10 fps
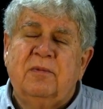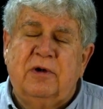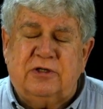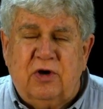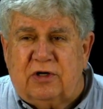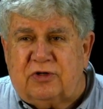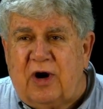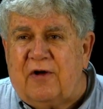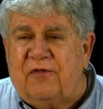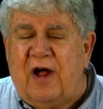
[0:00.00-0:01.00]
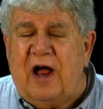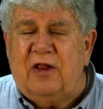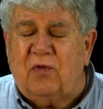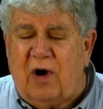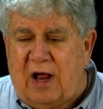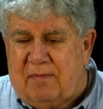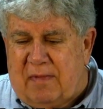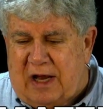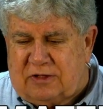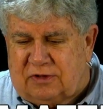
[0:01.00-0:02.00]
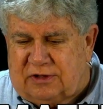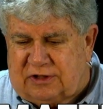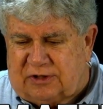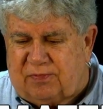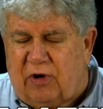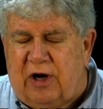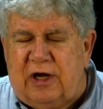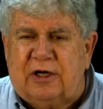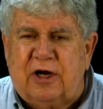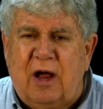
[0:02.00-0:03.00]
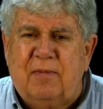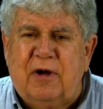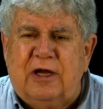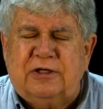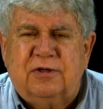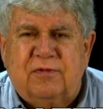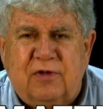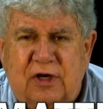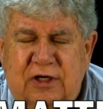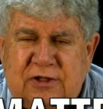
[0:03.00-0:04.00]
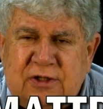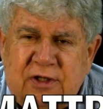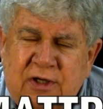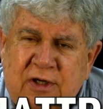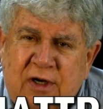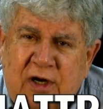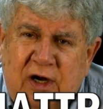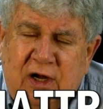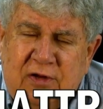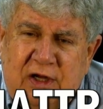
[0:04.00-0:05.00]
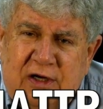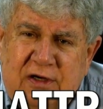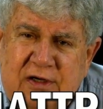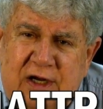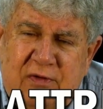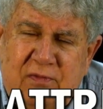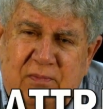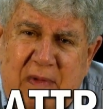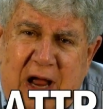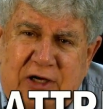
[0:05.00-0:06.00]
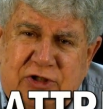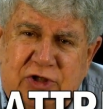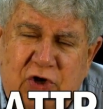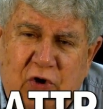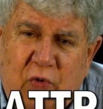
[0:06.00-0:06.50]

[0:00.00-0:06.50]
but he's going to try to find the right mattress, spring, and combination of things that match your